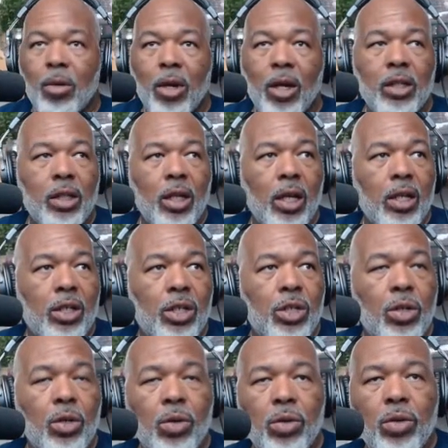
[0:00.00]
As I get
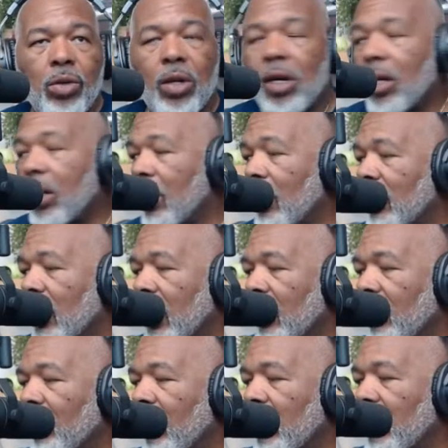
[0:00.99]

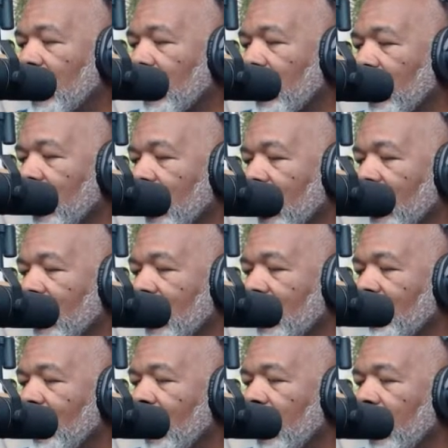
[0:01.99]
ready to show you guys
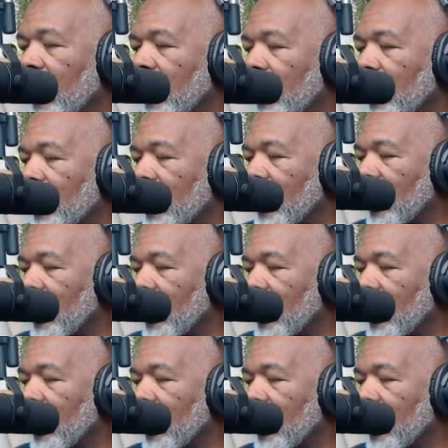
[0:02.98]
this video.